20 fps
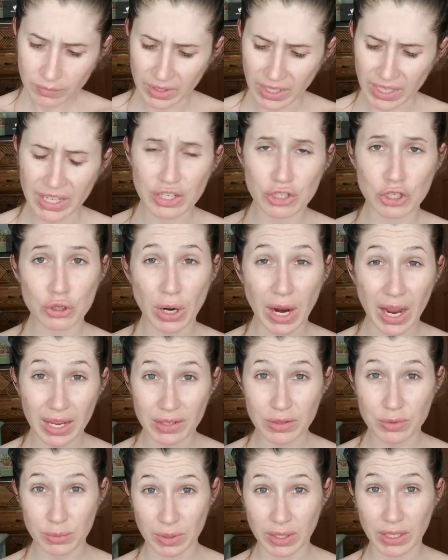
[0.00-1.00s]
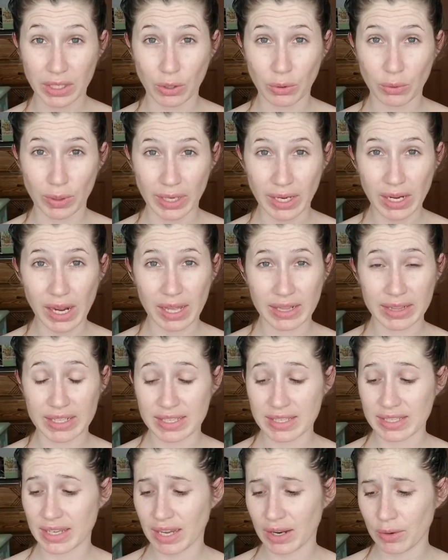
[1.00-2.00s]
it dries really quick on the
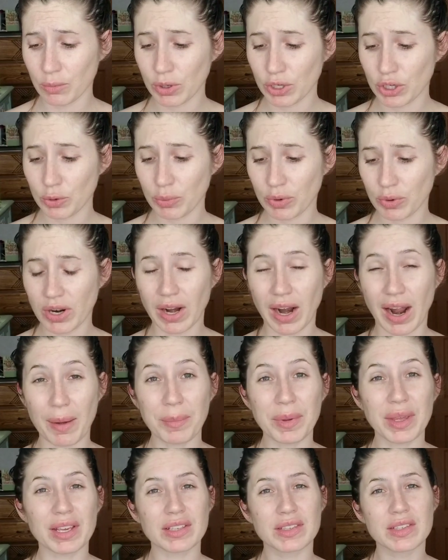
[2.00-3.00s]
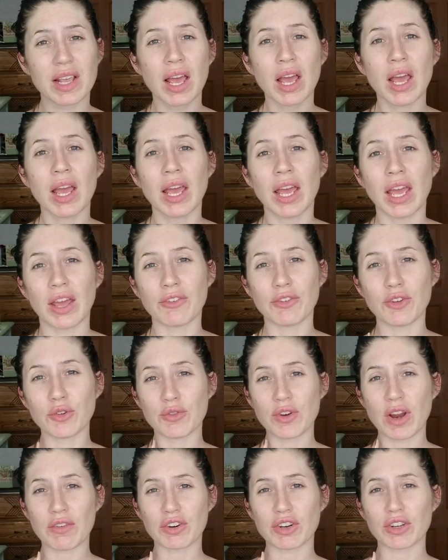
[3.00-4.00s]
skin when you put it on, because if you've
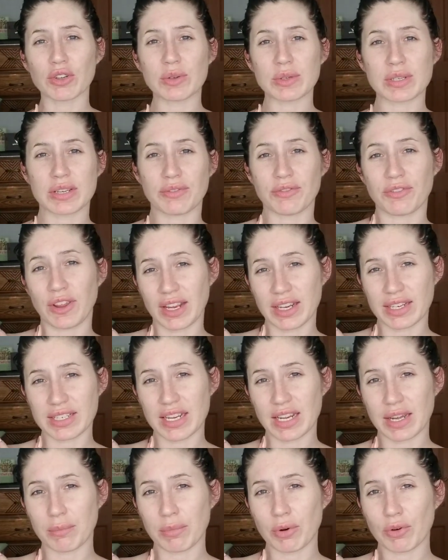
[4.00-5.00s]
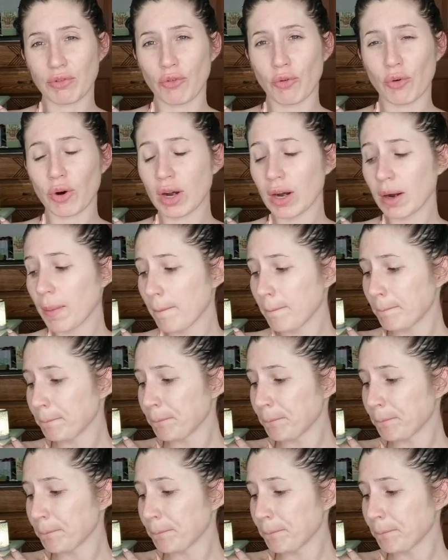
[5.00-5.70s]
never used a fake tan before,